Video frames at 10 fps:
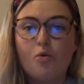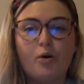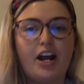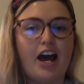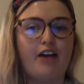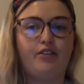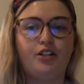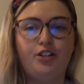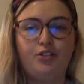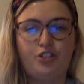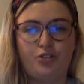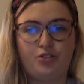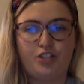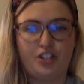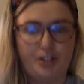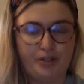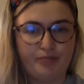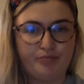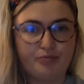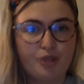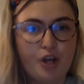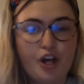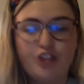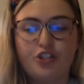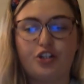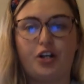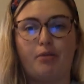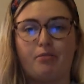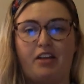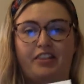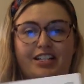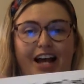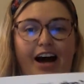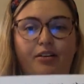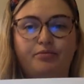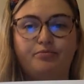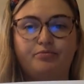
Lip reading: whatever you choose to do. So you're going to print this out,